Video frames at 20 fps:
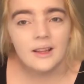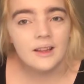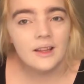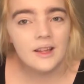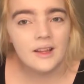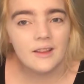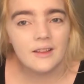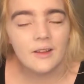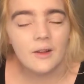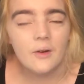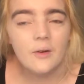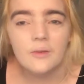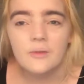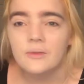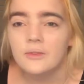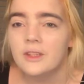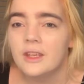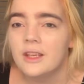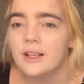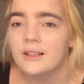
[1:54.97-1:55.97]
This
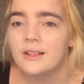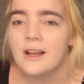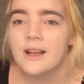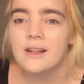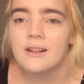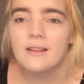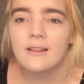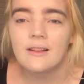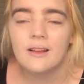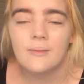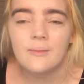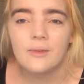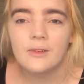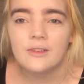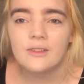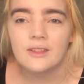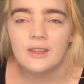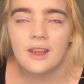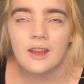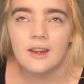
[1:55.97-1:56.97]
only lightens up
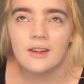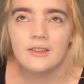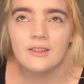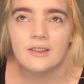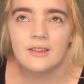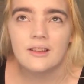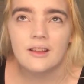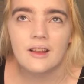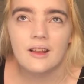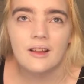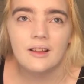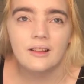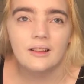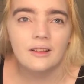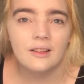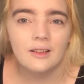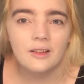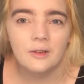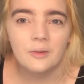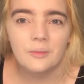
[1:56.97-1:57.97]
your skin just like a
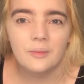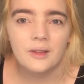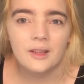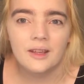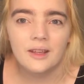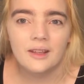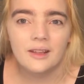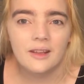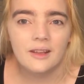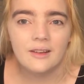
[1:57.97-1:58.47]
little bit.